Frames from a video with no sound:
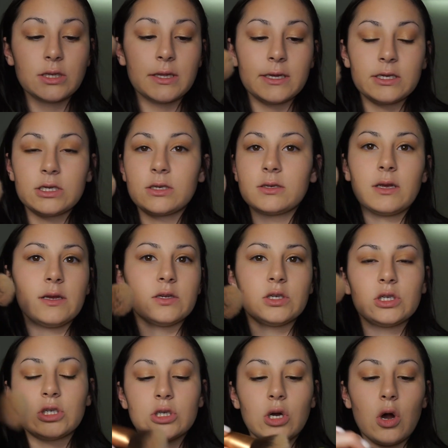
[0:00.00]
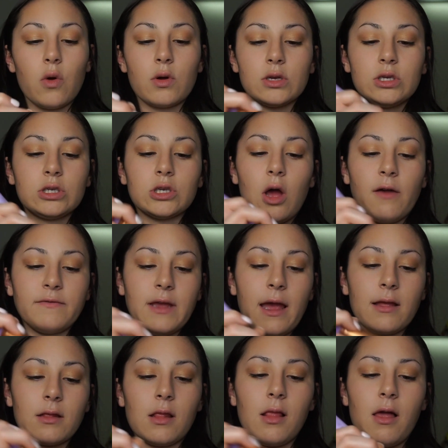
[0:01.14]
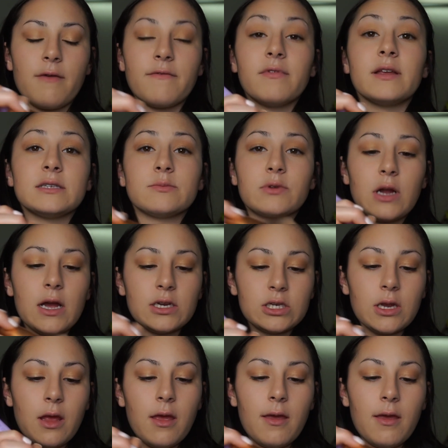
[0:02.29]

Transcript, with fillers: This is so soft. I love this brush.